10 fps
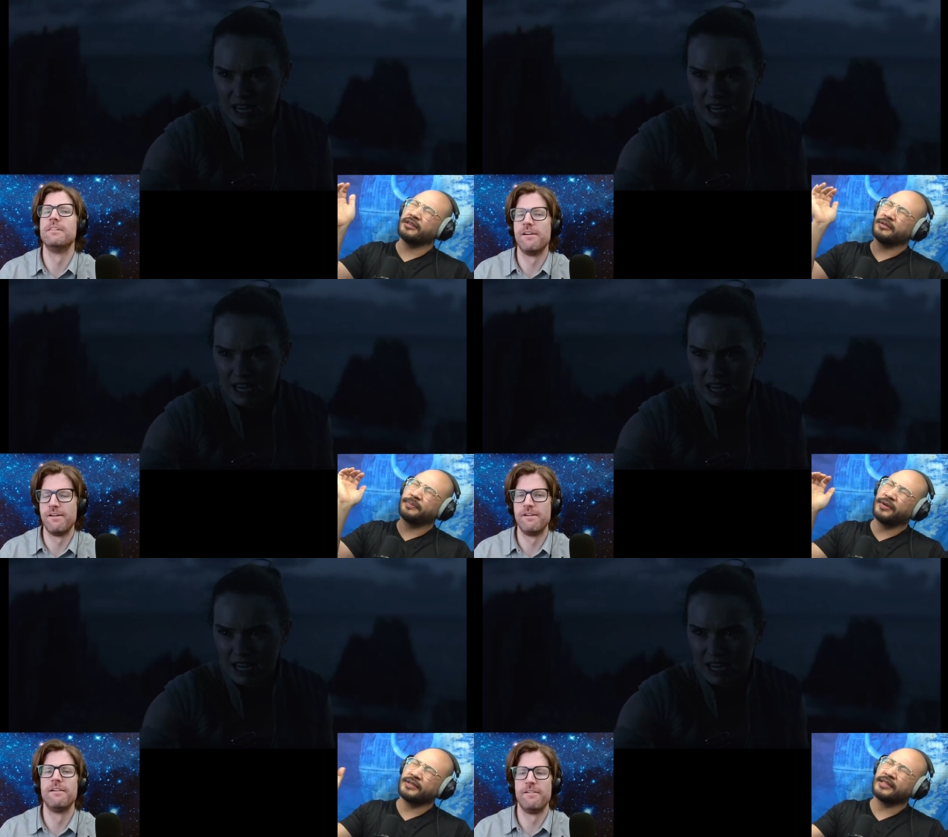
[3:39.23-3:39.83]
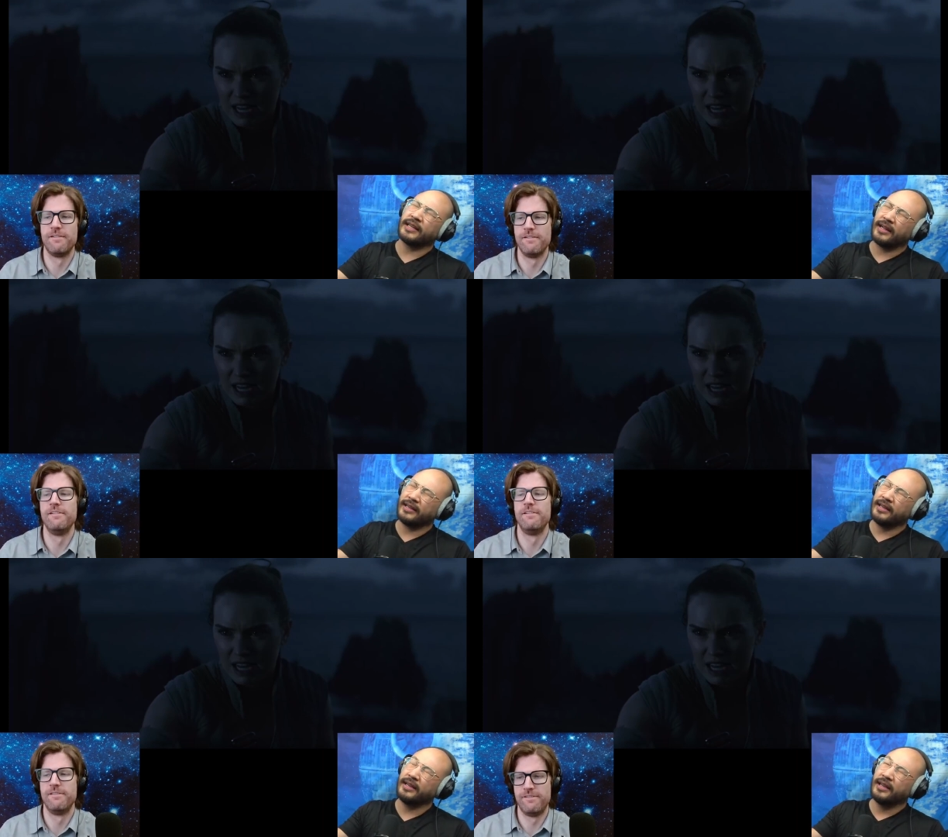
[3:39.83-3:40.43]
Speaker 1: her
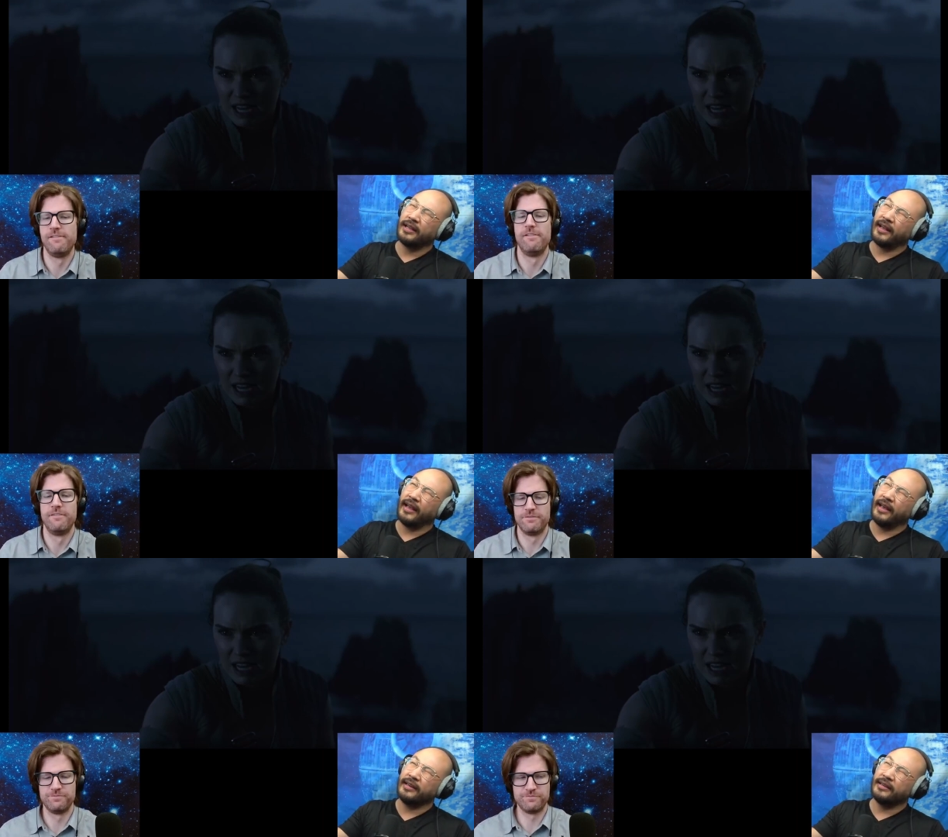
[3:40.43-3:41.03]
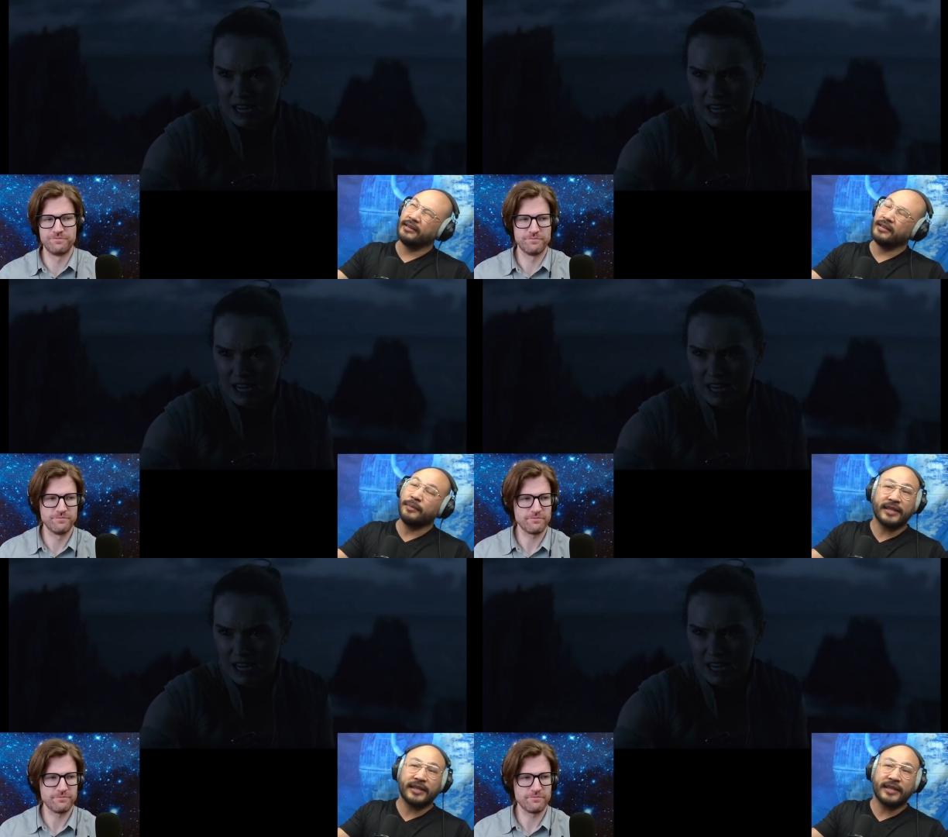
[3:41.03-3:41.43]
personality, and it